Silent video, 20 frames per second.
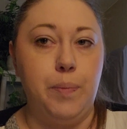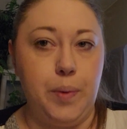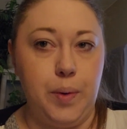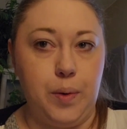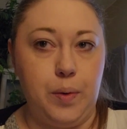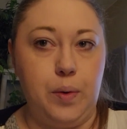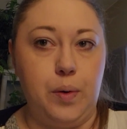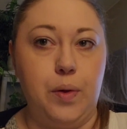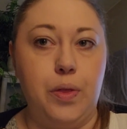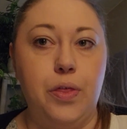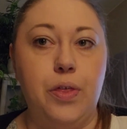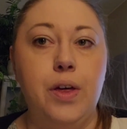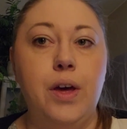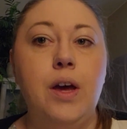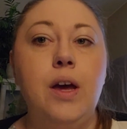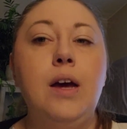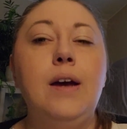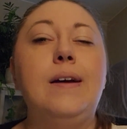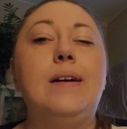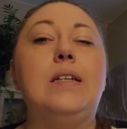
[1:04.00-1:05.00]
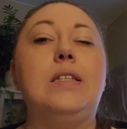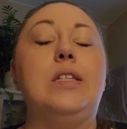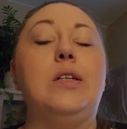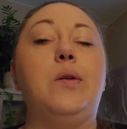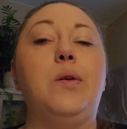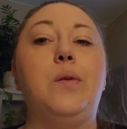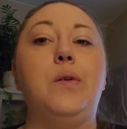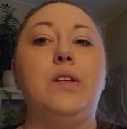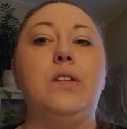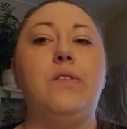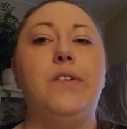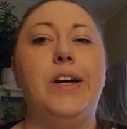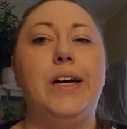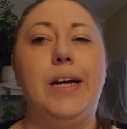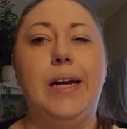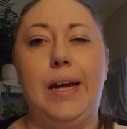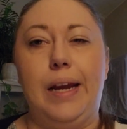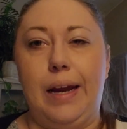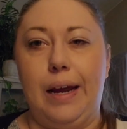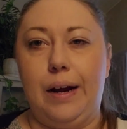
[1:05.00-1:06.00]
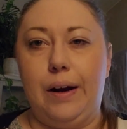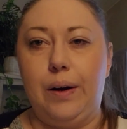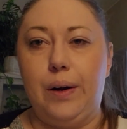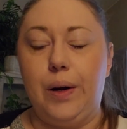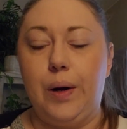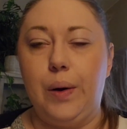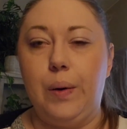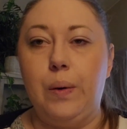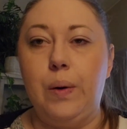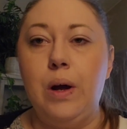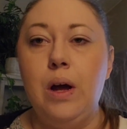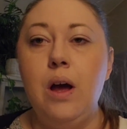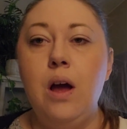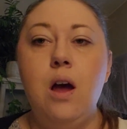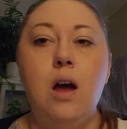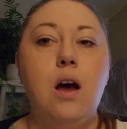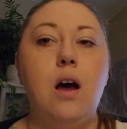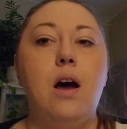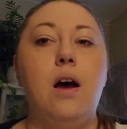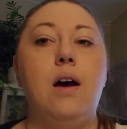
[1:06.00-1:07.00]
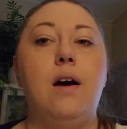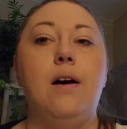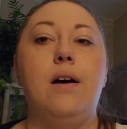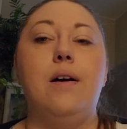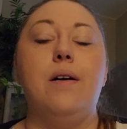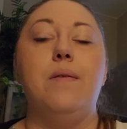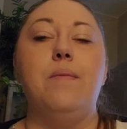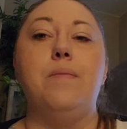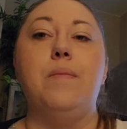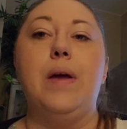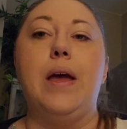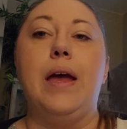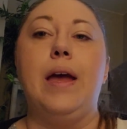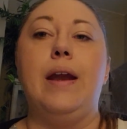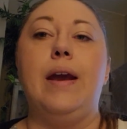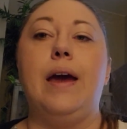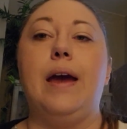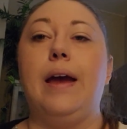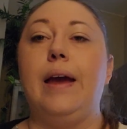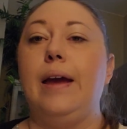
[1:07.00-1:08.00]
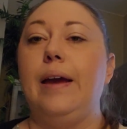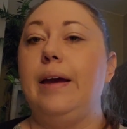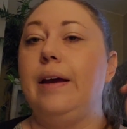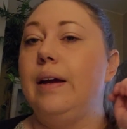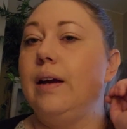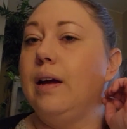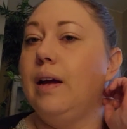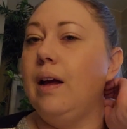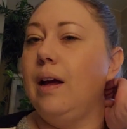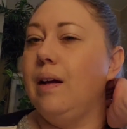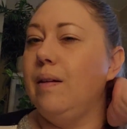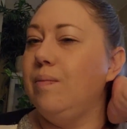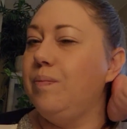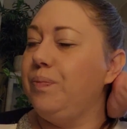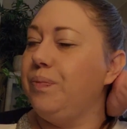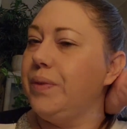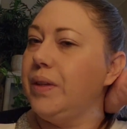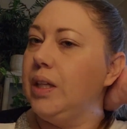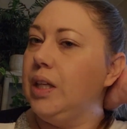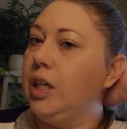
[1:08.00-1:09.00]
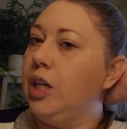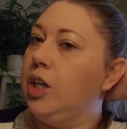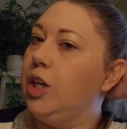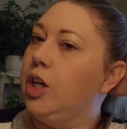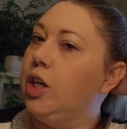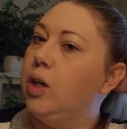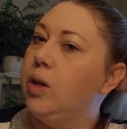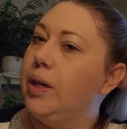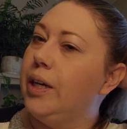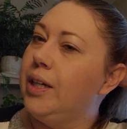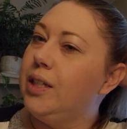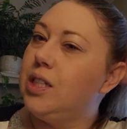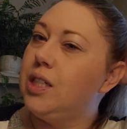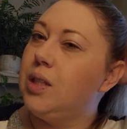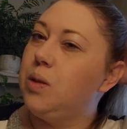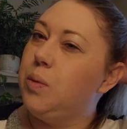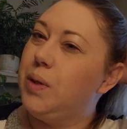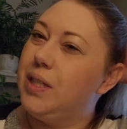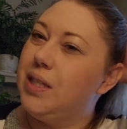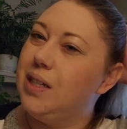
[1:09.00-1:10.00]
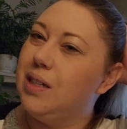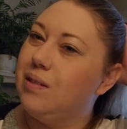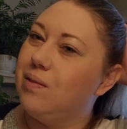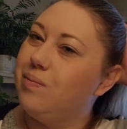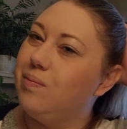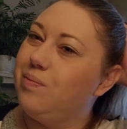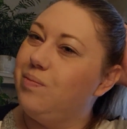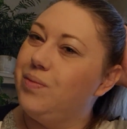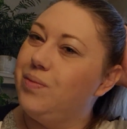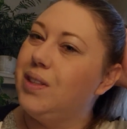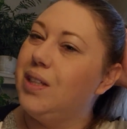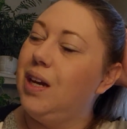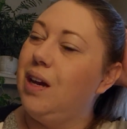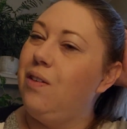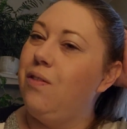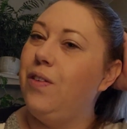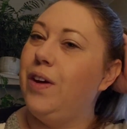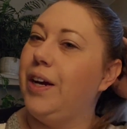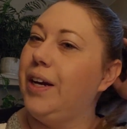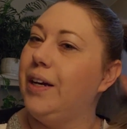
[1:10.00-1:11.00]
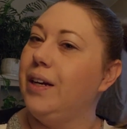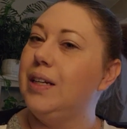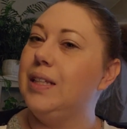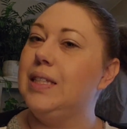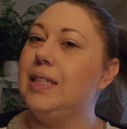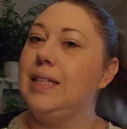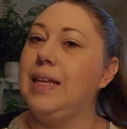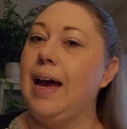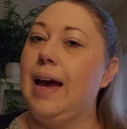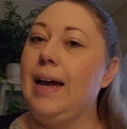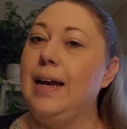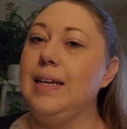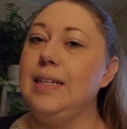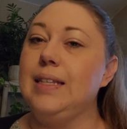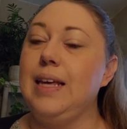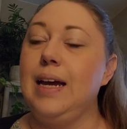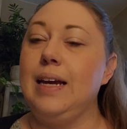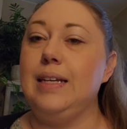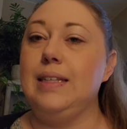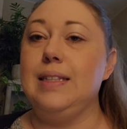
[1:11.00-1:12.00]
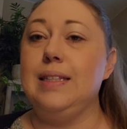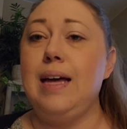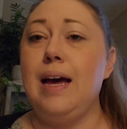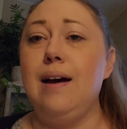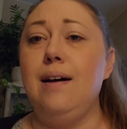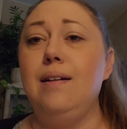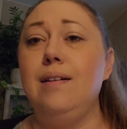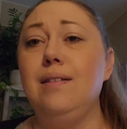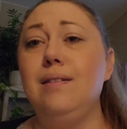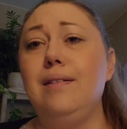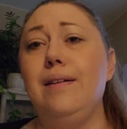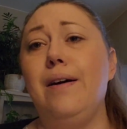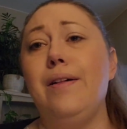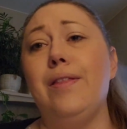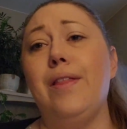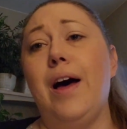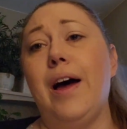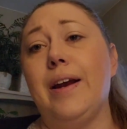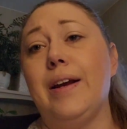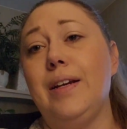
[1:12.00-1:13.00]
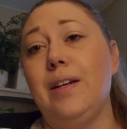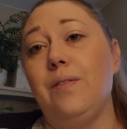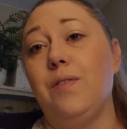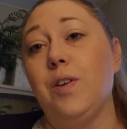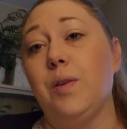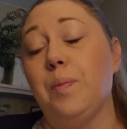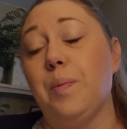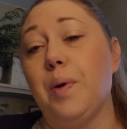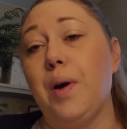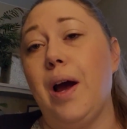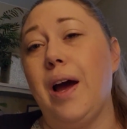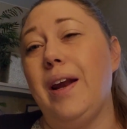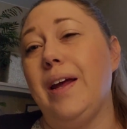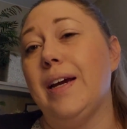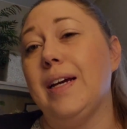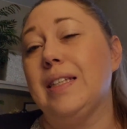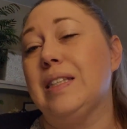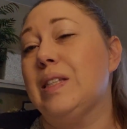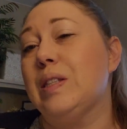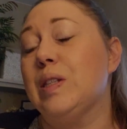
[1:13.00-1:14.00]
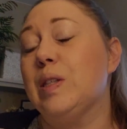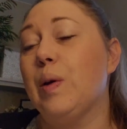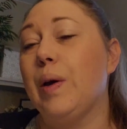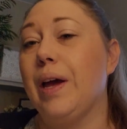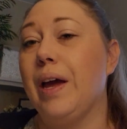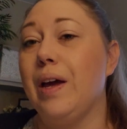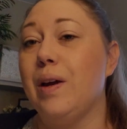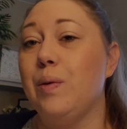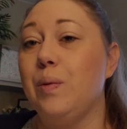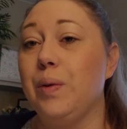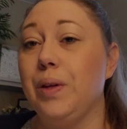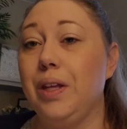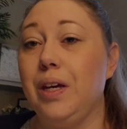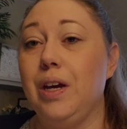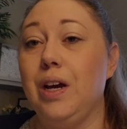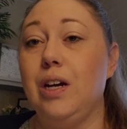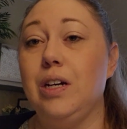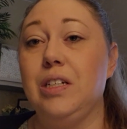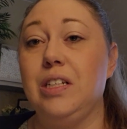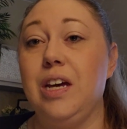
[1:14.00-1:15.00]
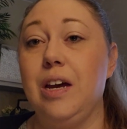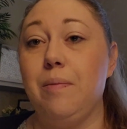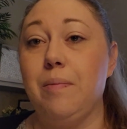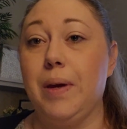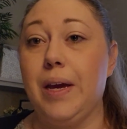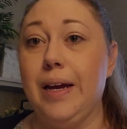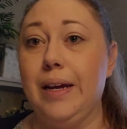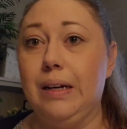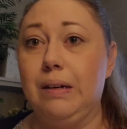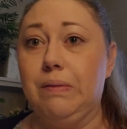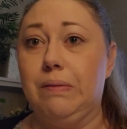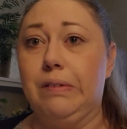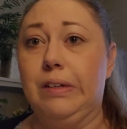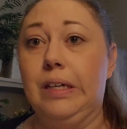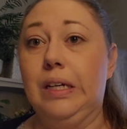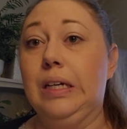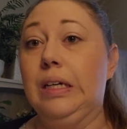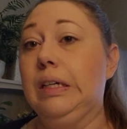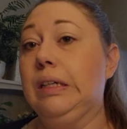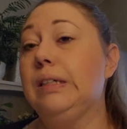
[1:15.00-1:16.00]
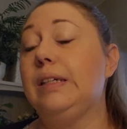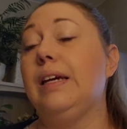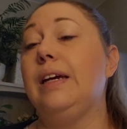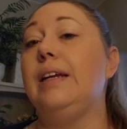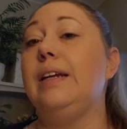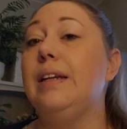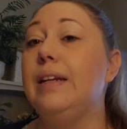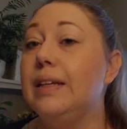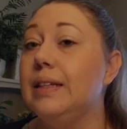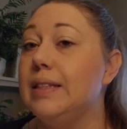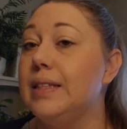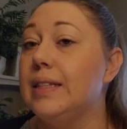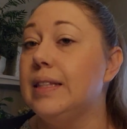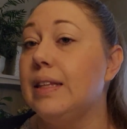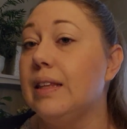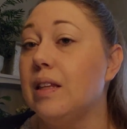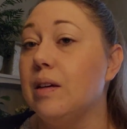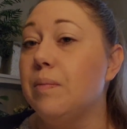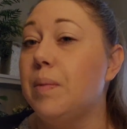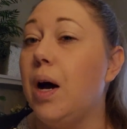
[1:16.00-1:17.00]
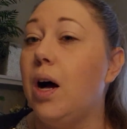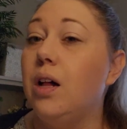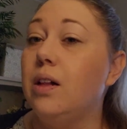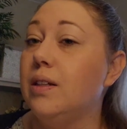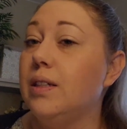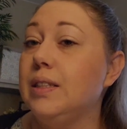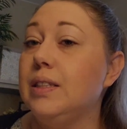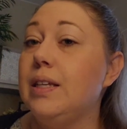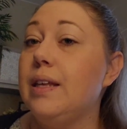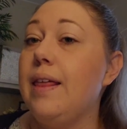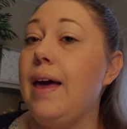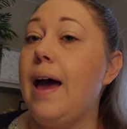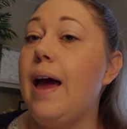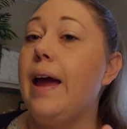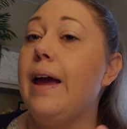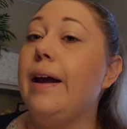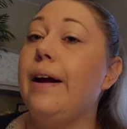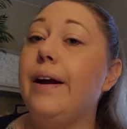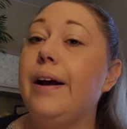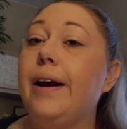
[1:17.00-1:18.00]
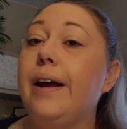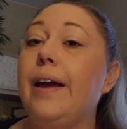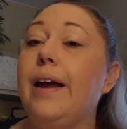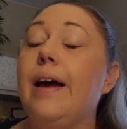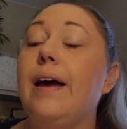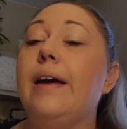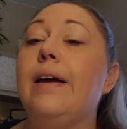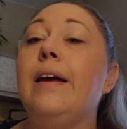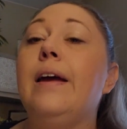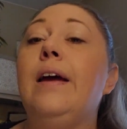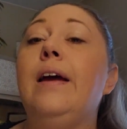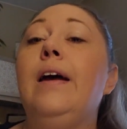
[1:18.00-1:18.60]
booth. So it was very narrow. Um, and I, you know, it just wasn't a very good size. I sell a lot of different products. And so I had a really hard time kind of condensing them all into that area.